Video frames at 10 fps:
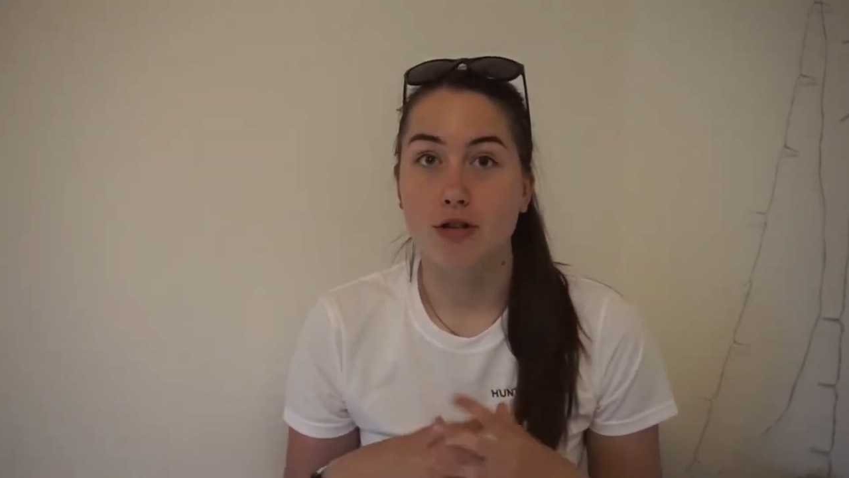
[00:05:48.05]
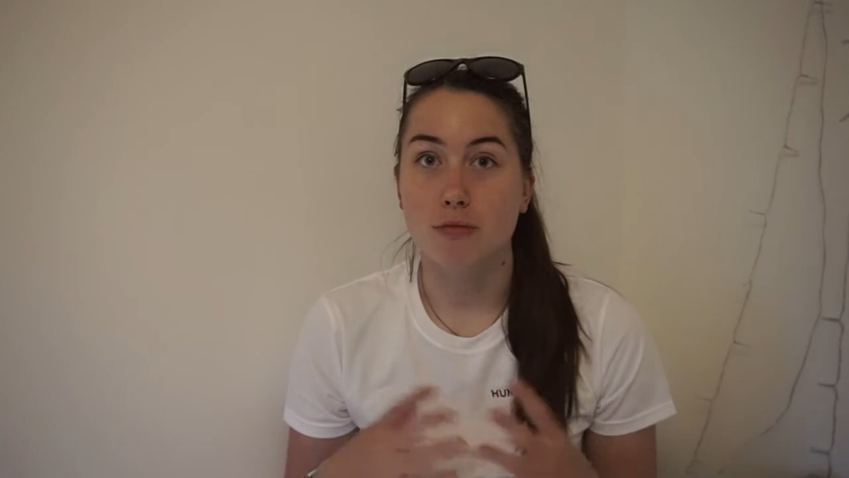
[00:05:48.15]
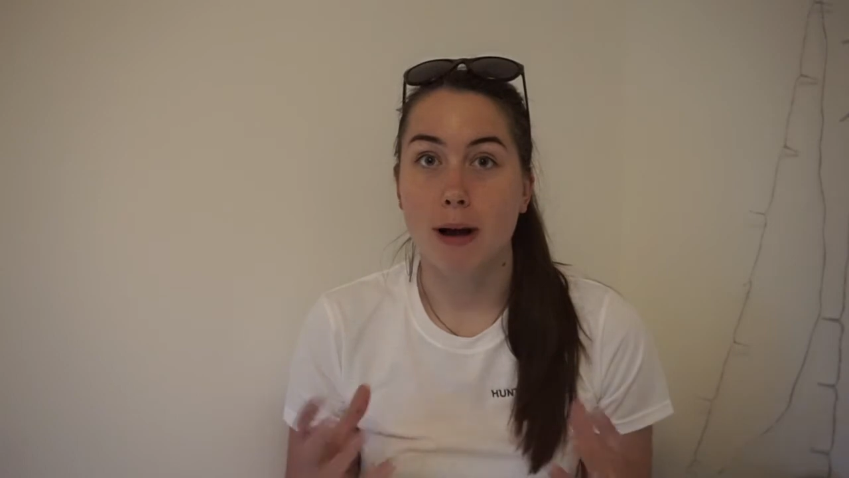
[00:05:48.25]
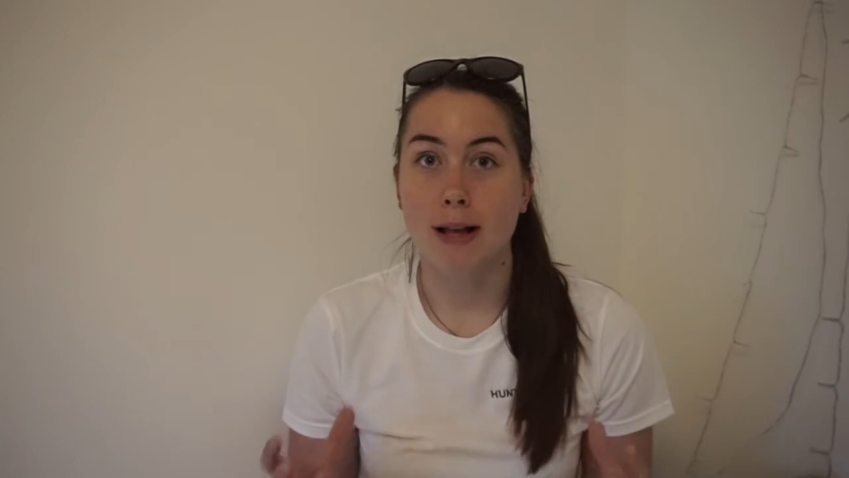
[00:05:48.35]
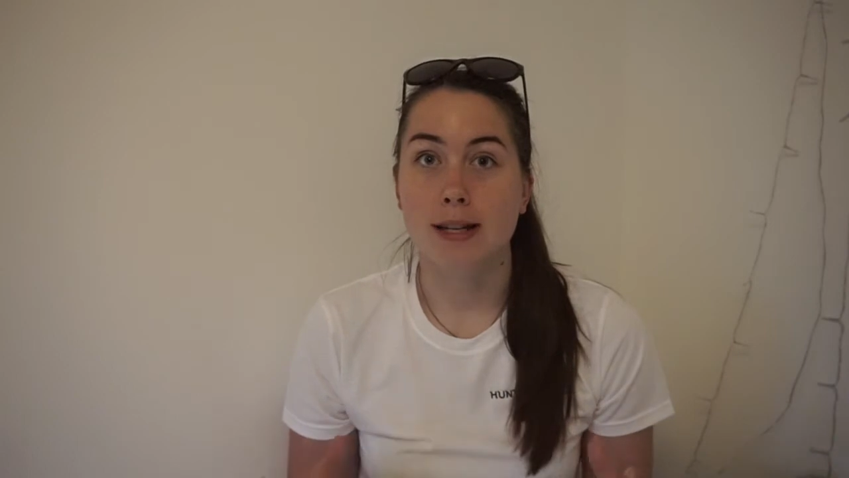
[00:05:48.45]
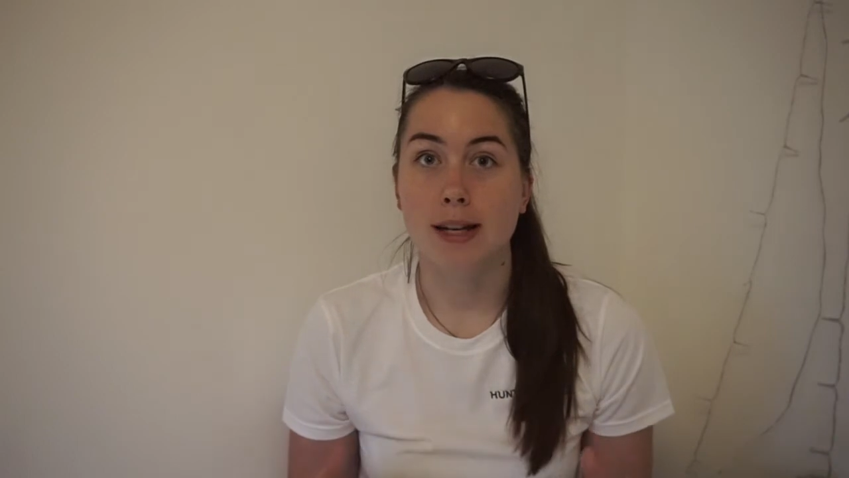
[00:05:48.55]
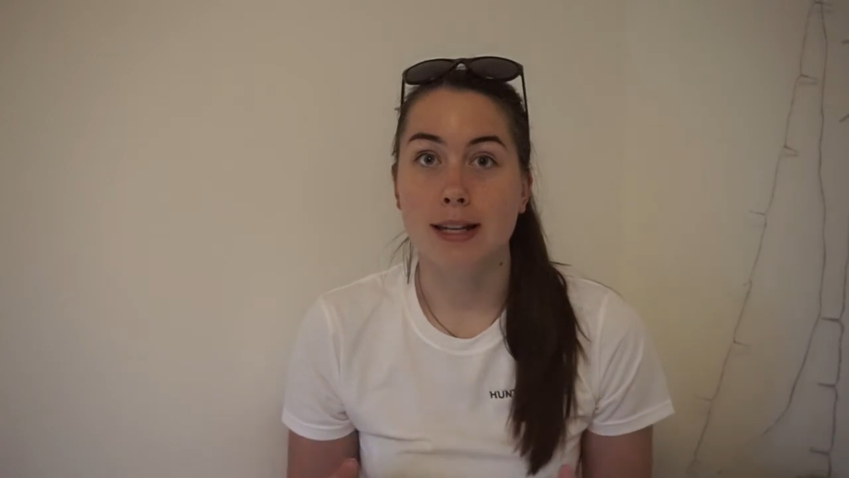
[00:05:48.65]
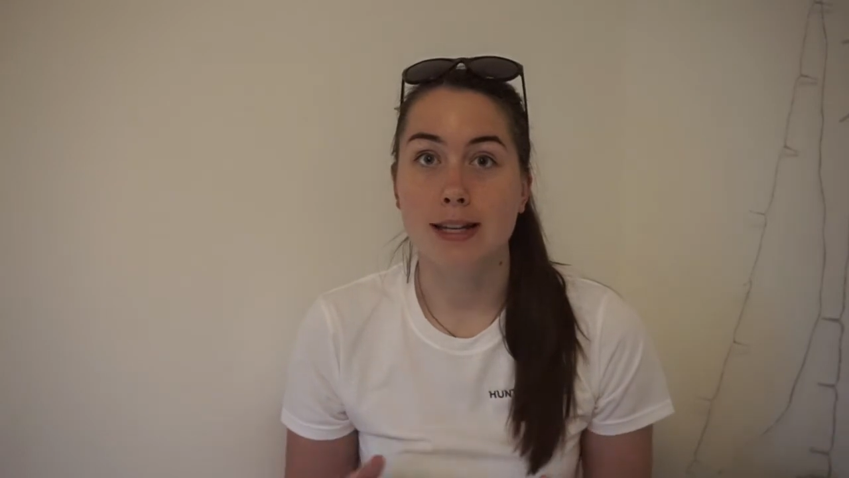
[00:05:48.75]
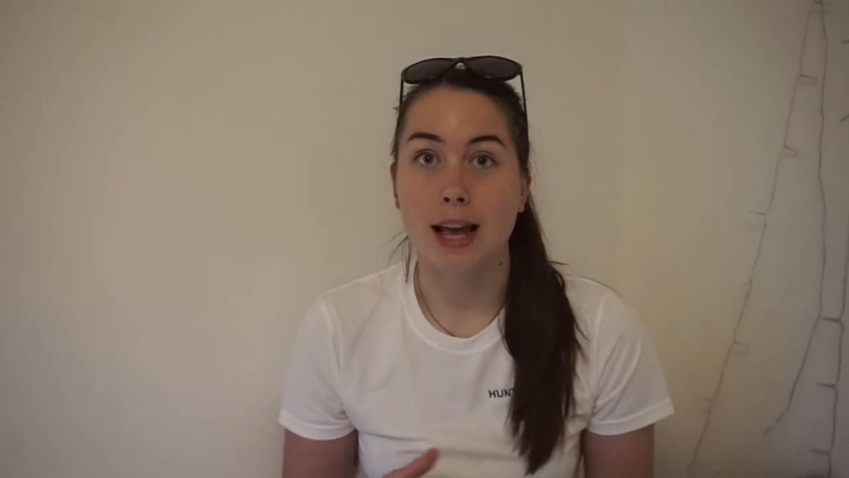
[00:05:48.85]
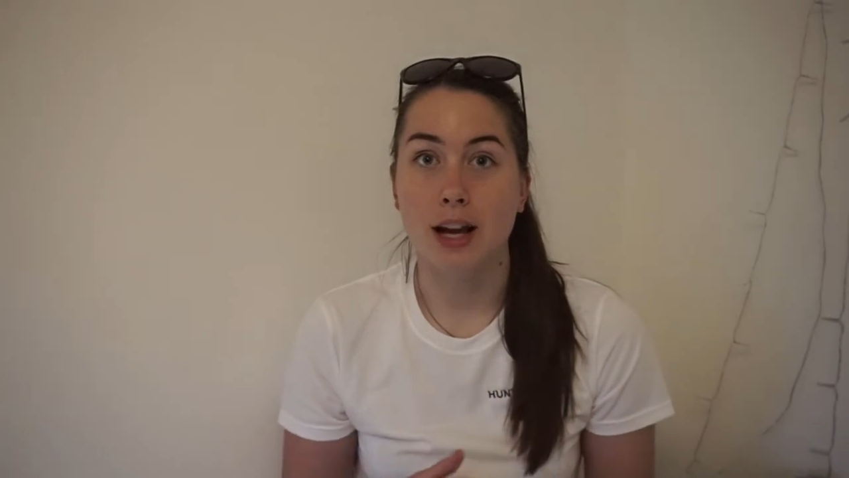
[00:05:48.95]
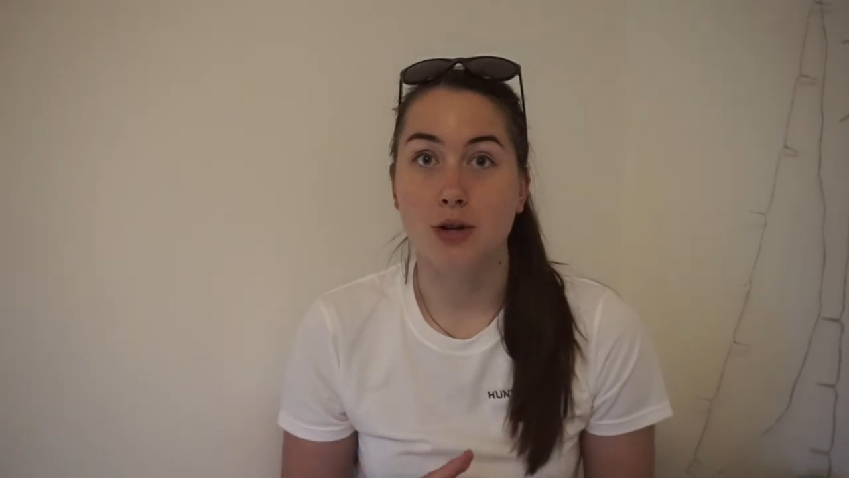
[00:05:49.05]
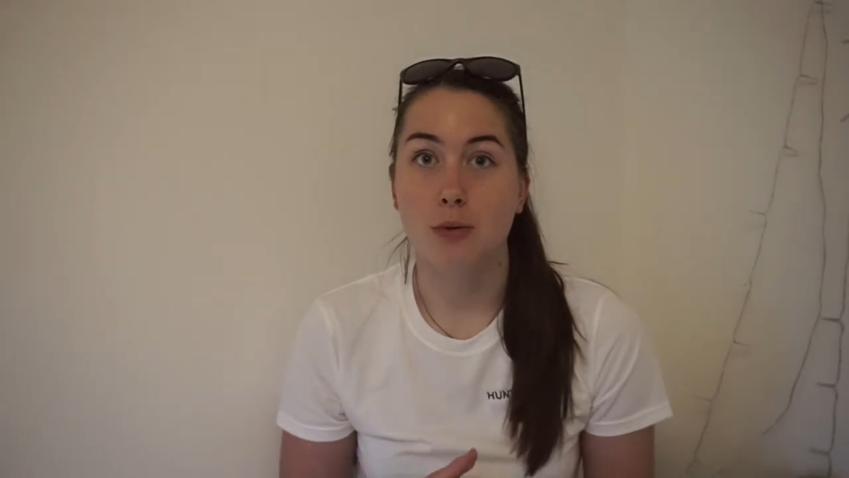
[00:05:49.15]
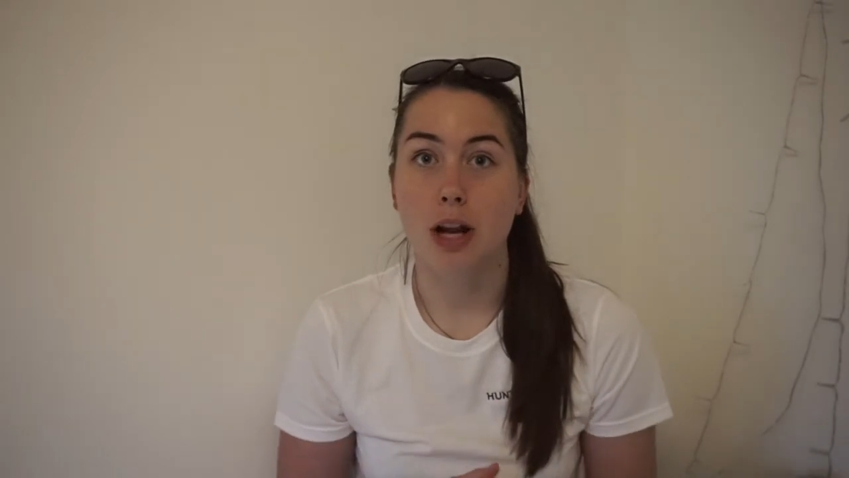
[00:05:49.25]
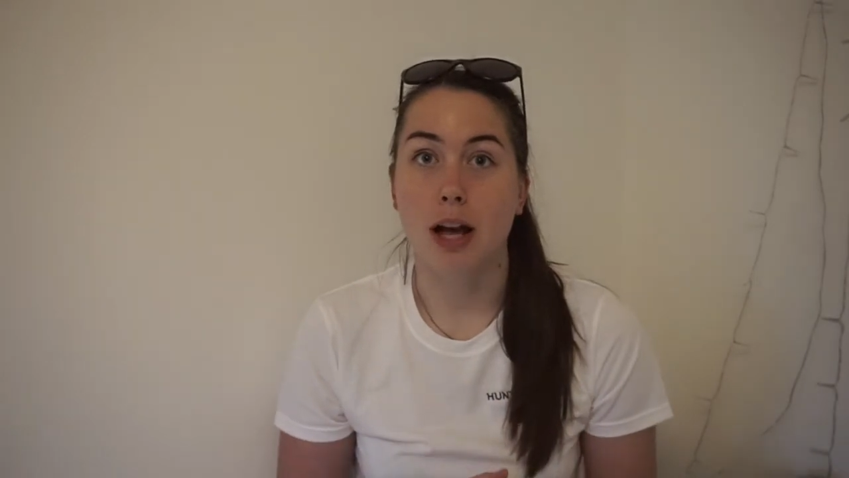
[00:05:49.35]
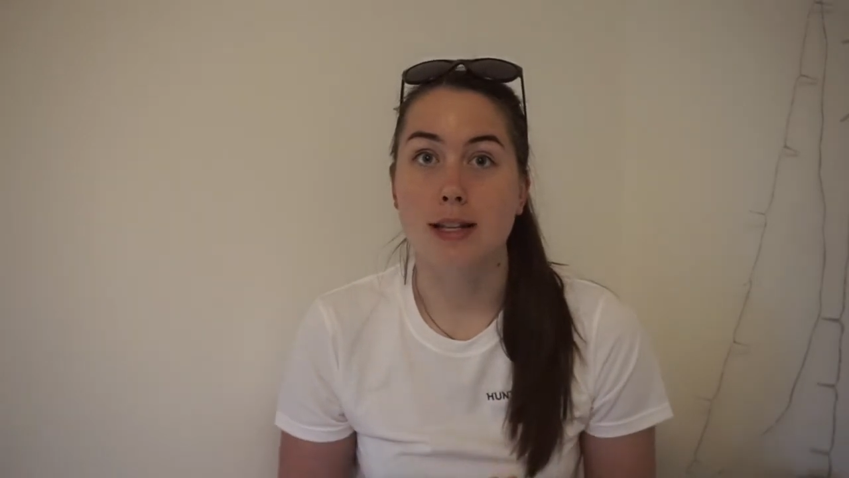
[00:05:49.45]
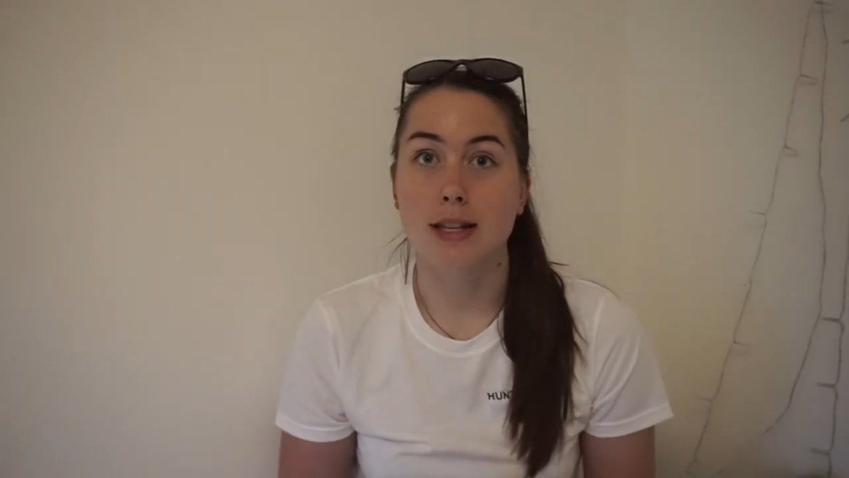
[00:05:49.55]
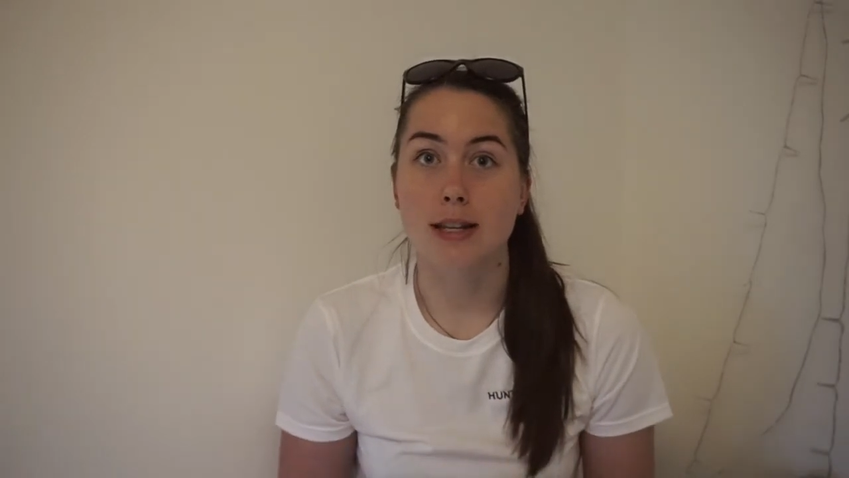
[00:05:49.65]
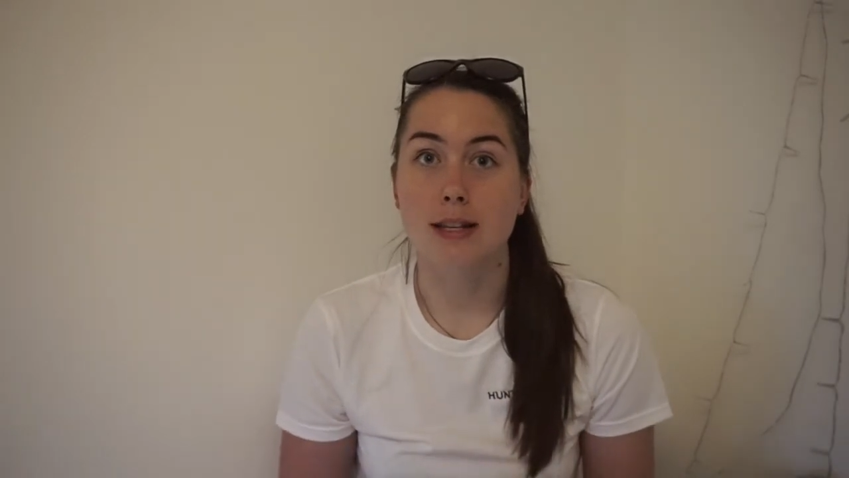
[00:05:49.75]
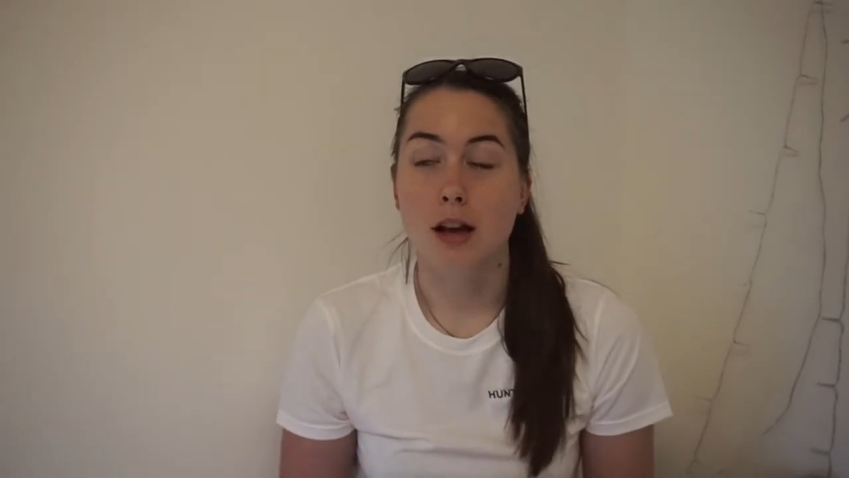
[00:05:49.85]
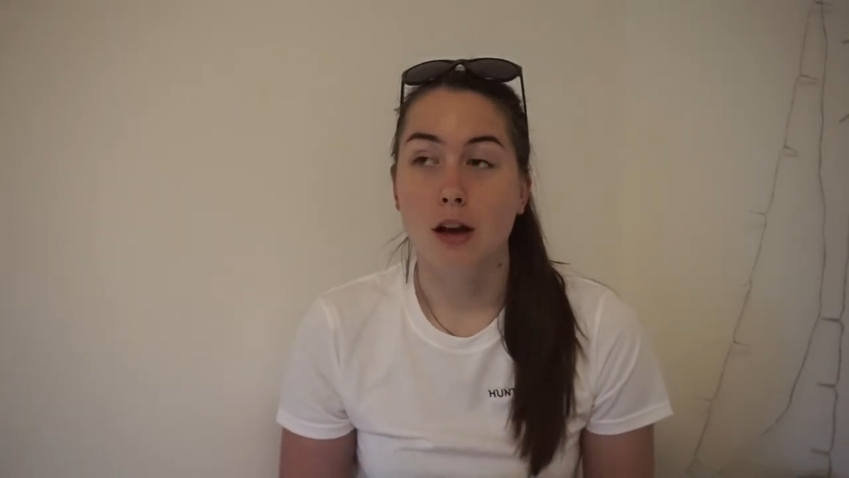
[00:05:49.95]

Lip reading: dramatically sexualizes